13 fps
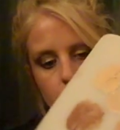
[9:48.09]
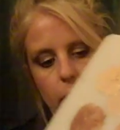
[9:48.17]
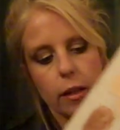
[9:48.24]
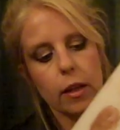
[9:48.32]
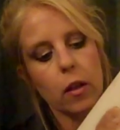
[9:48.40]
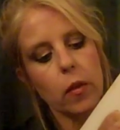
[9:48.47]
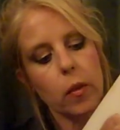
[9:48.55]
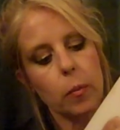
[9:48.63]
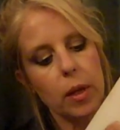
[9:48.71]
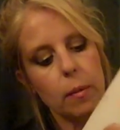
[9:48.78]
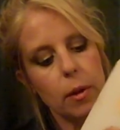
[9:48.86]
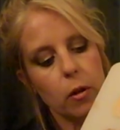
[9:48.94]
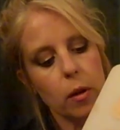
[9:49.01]
you can tell on the
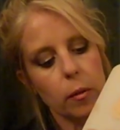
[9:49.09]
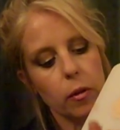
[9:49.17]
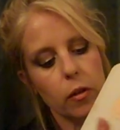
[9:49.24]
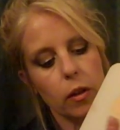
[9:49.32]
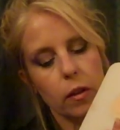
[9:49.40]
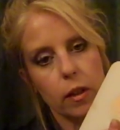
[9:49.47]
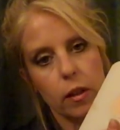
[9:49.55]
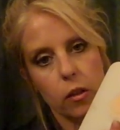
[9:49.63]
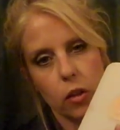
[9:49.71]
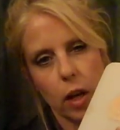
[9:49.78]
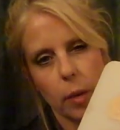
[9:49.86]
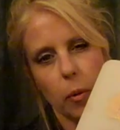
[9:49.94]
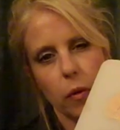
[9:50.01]
BB cream because you can see the
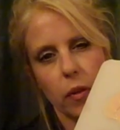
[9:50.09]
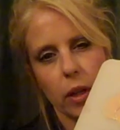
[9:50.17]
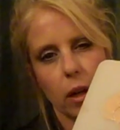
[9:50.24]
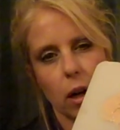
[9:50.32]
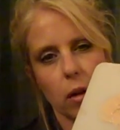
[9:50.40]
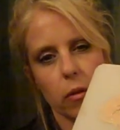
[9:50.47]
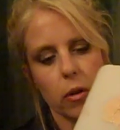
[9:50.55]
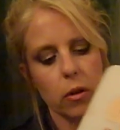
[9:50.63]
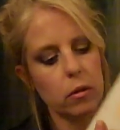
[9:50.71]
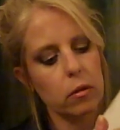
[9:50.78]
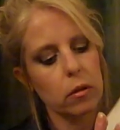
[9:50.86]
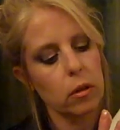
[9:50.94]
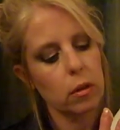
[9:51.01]
Shine Perfect Cover
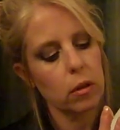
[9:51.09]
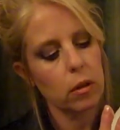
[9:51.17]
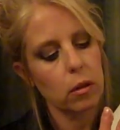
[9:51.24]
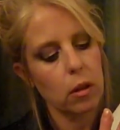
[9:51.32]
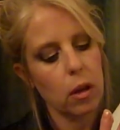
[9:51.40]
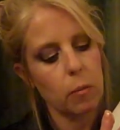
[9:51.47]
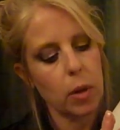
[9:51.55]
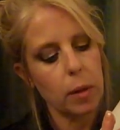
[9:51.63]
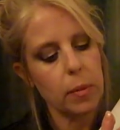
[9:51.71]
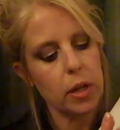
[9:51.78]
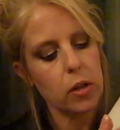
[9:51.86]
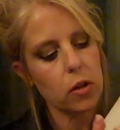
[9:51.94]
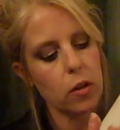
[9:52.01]
by
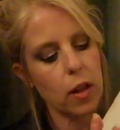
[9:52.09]
Misha.